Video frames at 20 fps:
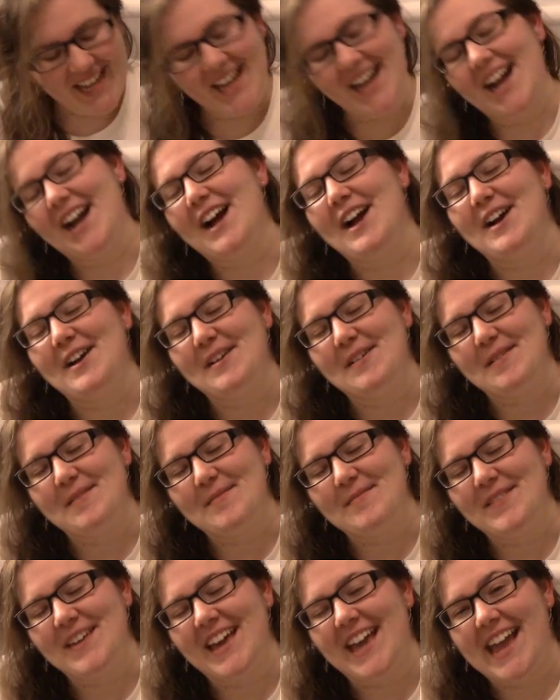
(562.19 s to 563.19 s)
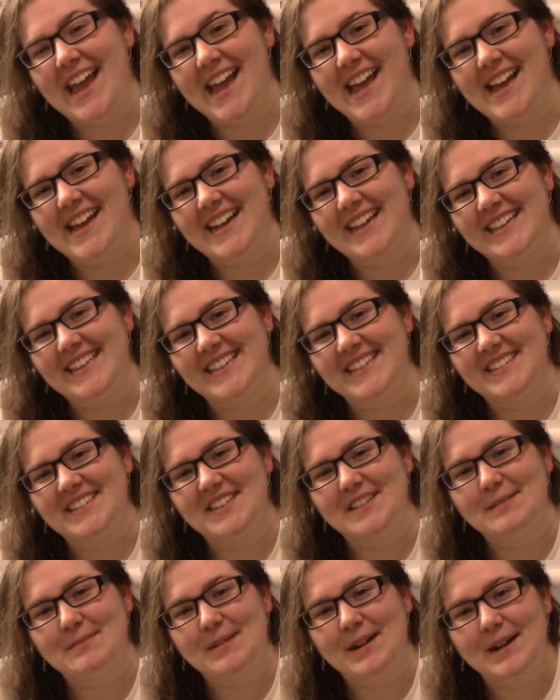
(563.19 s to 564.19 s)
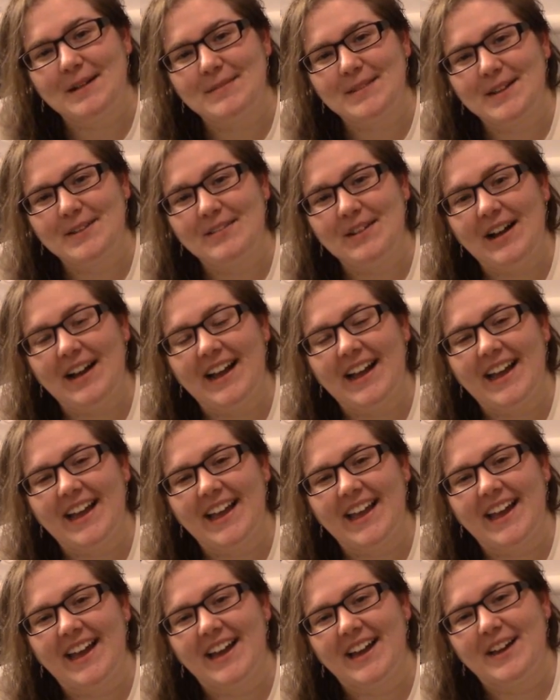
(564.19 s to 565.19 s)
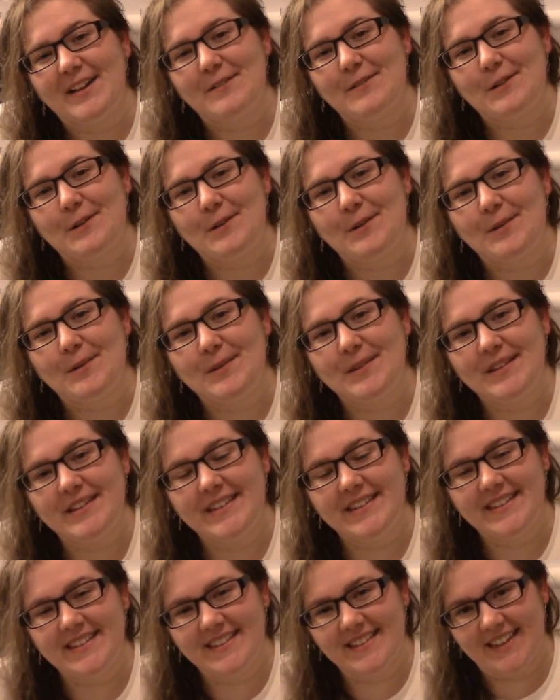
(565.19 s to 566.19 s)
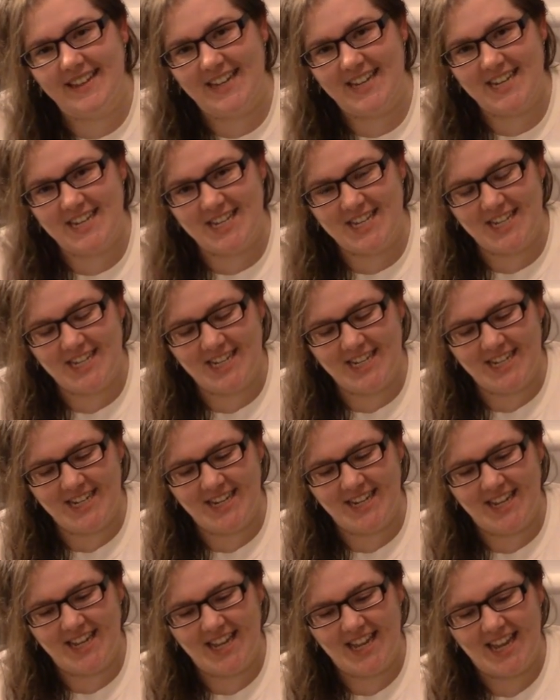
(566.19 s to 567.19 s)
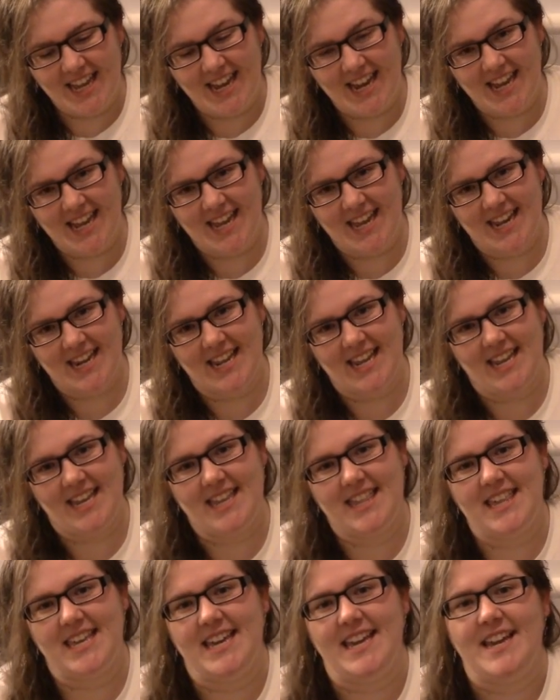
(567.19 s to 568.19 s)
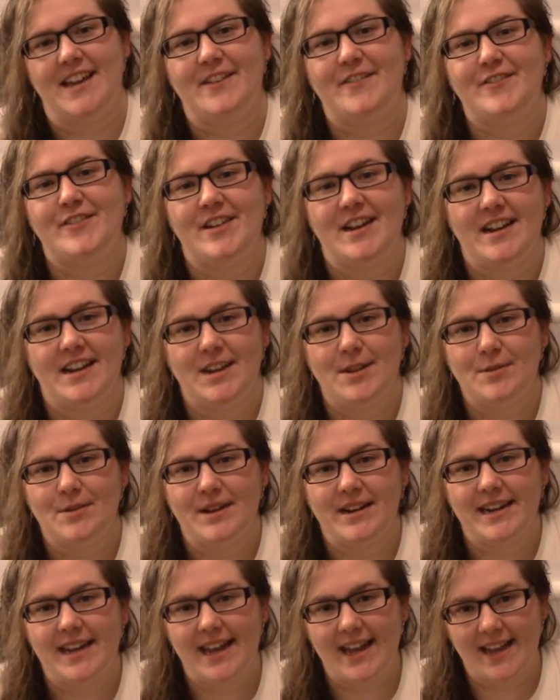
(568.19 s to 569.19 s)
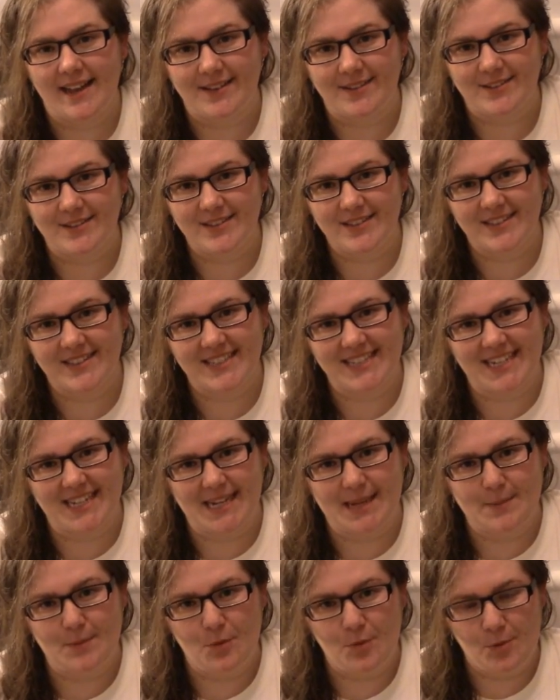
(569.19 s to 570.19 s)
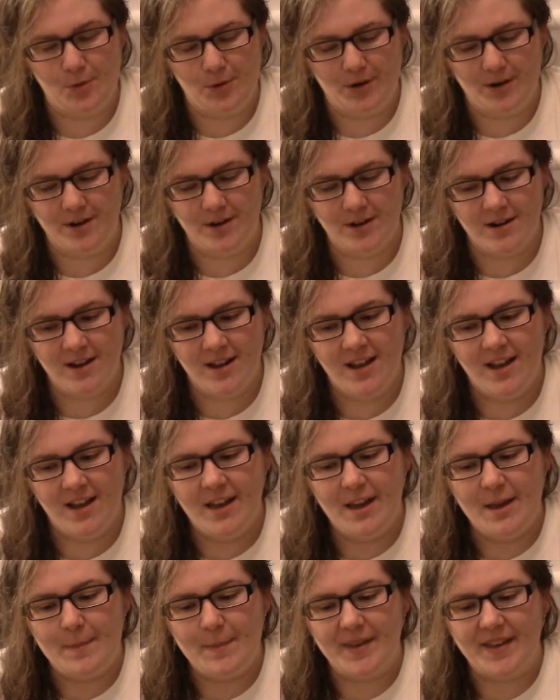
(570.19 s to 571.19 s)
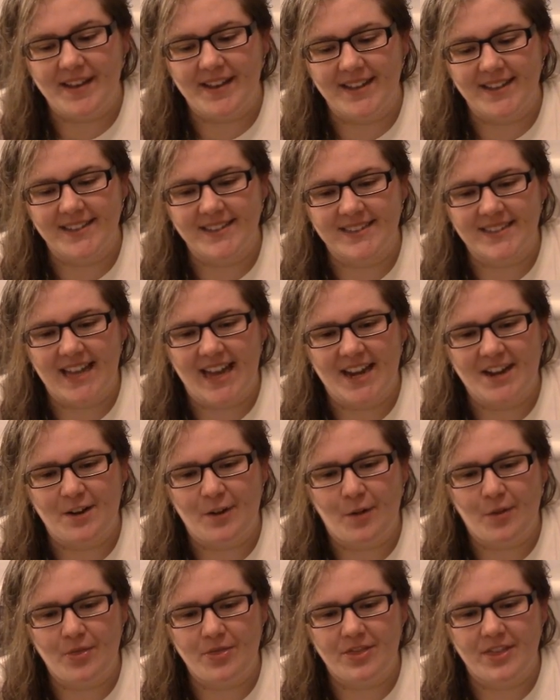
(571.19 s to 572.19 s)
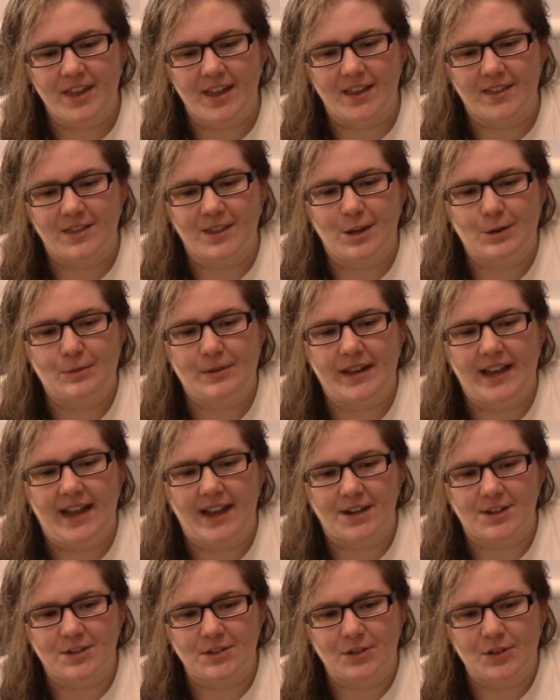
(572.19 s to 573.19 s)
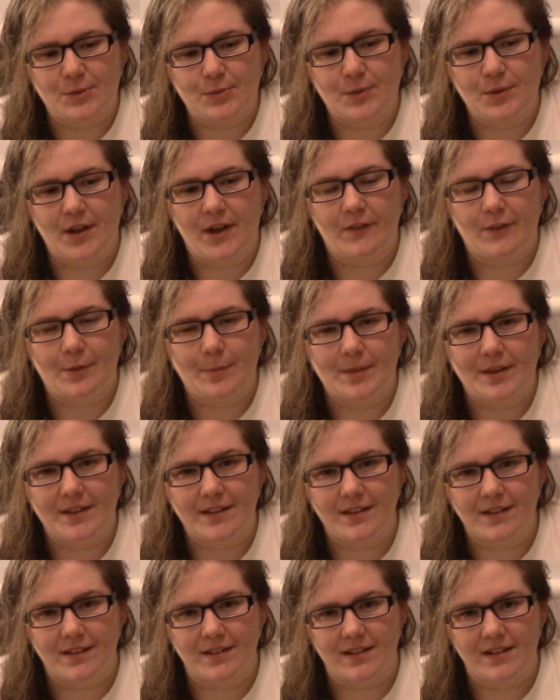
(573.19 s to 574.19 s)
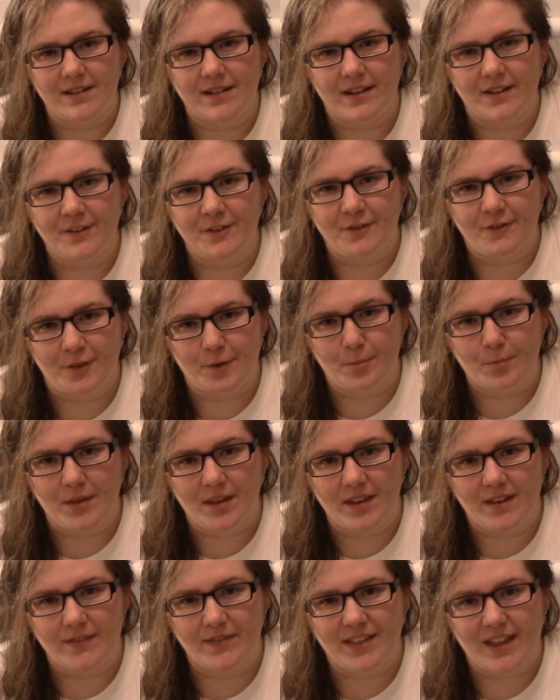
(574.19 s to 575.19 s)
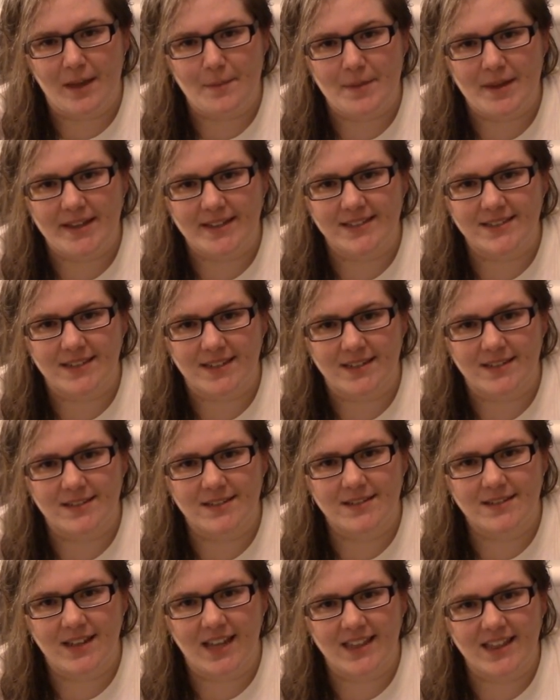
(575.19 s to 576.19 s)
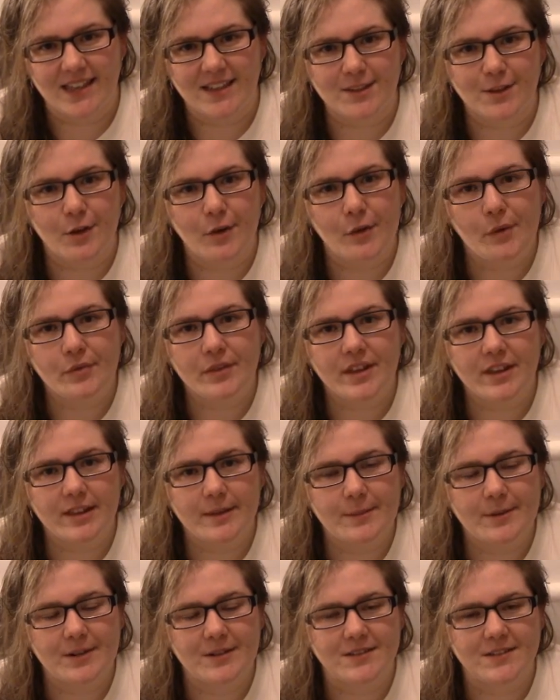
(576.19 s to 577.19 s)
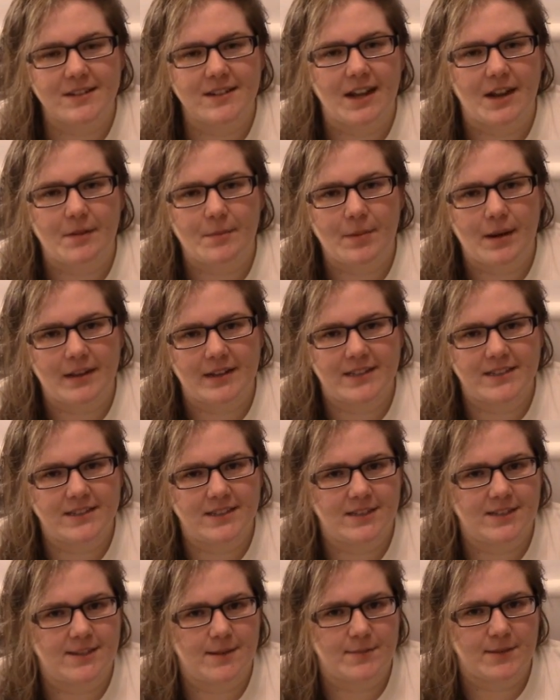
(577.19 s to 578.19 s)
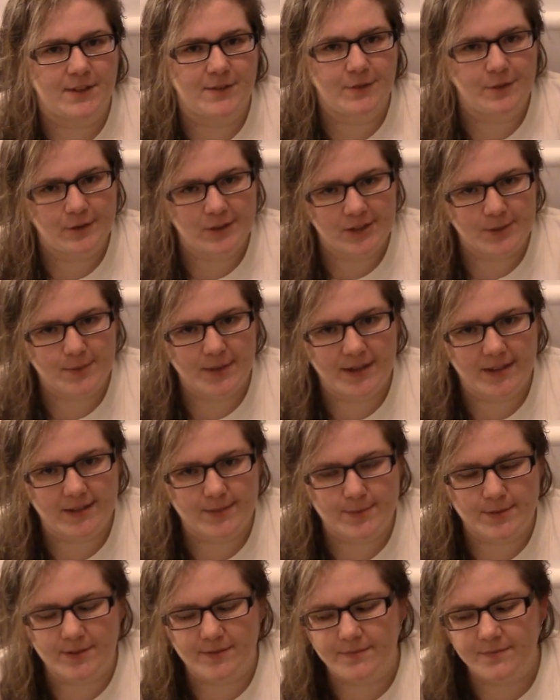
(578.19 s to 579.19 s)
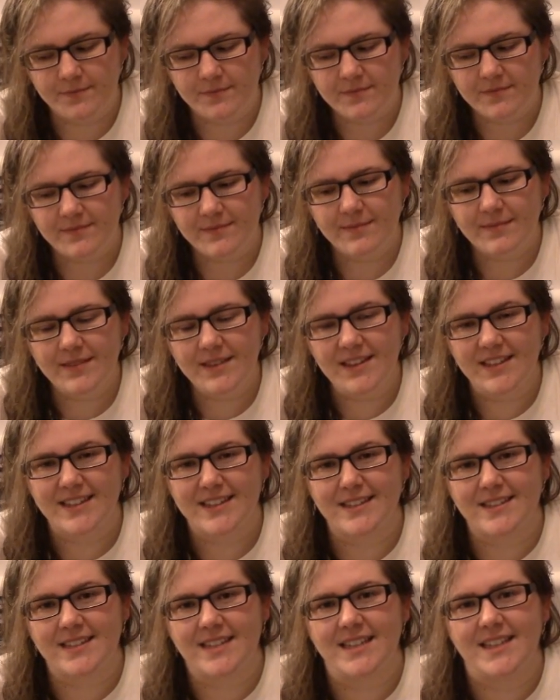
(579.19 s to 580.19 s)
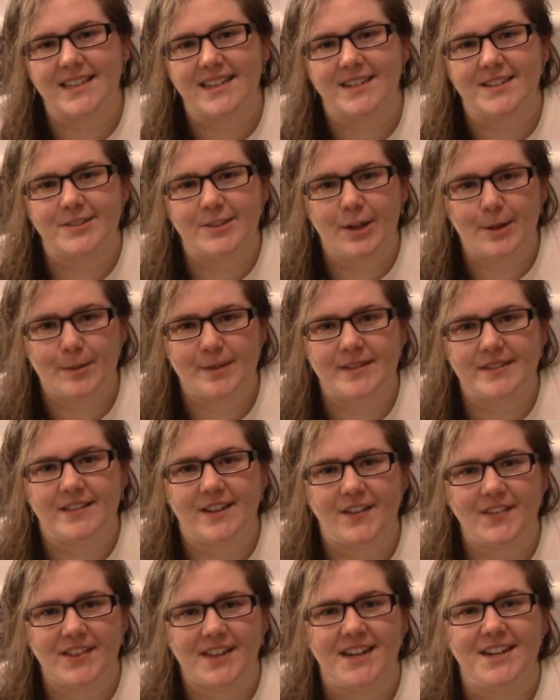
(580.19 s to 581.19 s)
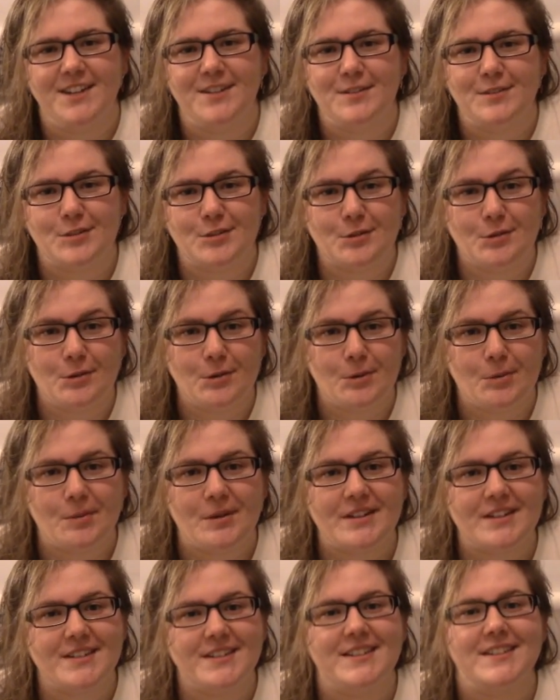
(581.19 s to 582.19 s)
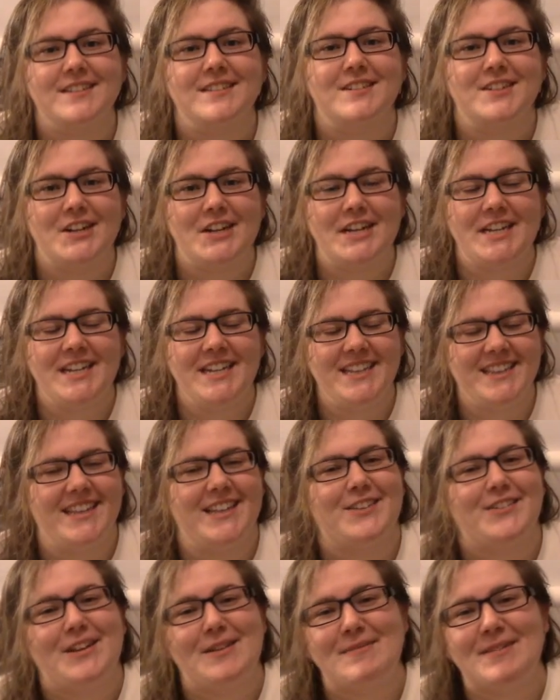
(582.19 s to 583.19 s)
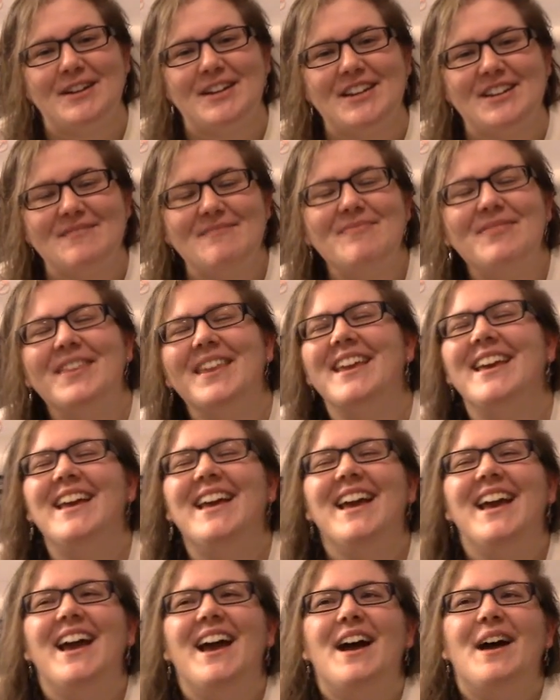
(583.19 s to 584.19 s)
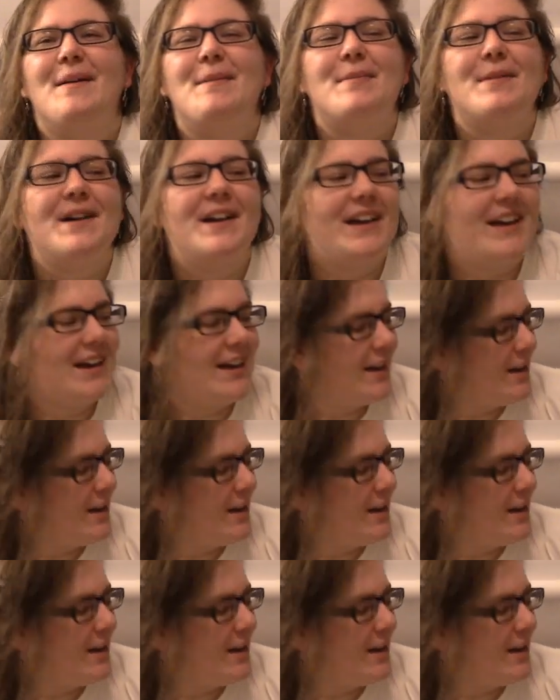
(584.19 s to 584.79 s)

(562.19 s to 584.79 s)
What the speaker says: And this is probably why I won't stitch anything for anyone else anymore, because I don't think their reactions will ever be good enough for me, if that makes sense. I think the only other person I would probably stitch something for is my husband, because he thinks all my stuff that I do is cool, which is great. That's why I married him. But